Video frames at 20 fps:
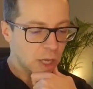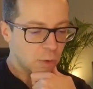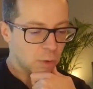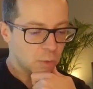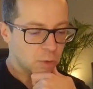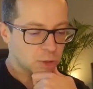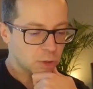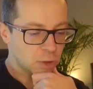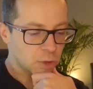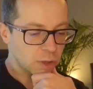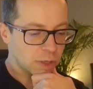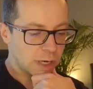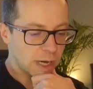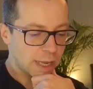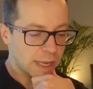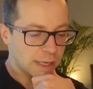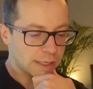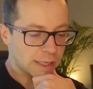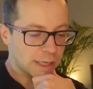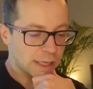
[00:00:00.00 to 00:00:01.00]
which look
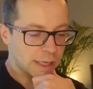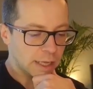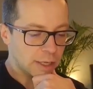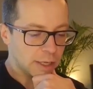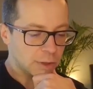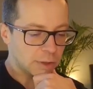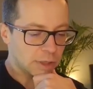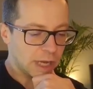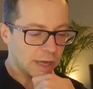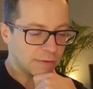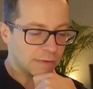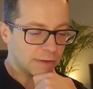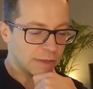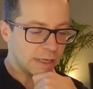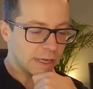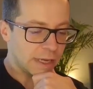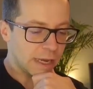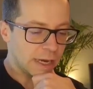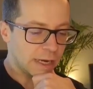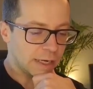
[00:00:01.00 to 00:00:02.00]
like a, uh, you have a
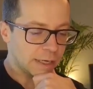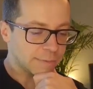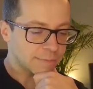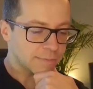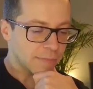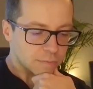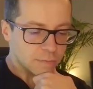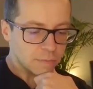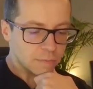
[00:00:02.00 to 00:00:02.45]
year,